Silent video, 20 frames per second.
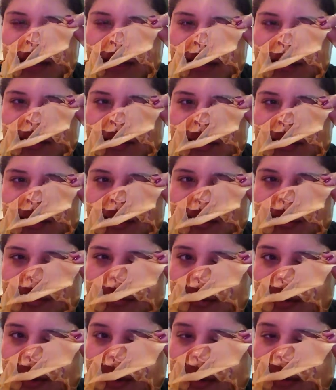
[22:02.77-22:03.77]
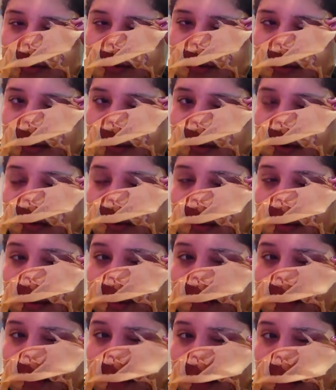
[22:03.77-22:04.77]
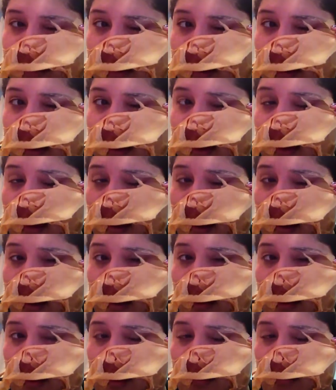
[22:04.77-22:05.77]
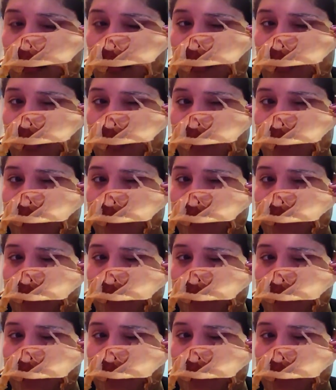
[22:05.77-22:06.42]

going to introduce you tomorrow to my grandma. Ow.